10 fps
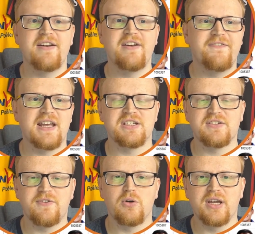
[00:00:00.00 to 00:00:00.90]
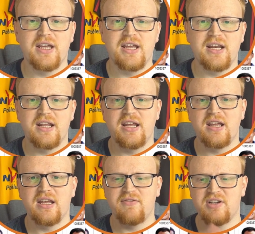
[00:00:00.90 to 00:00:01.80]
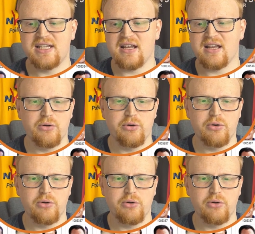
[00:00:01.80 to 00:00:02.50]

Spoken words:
faces folder in here, give it a second to load up,